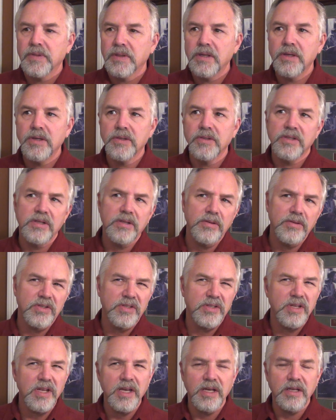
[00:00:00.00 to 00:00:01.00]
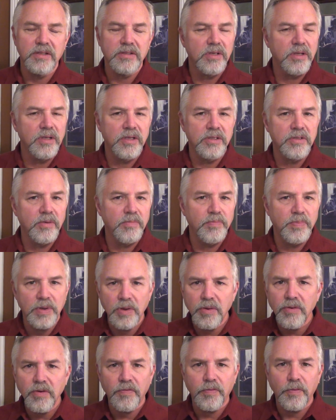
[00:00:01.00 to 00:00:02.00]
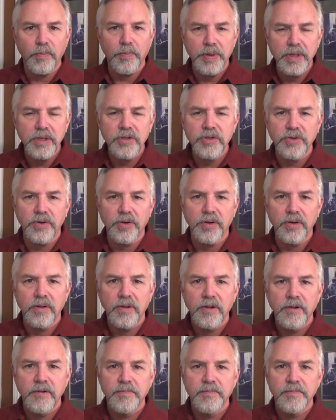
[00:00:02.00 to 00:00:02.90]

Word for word: You can still see it's a, it's a beautiful picture,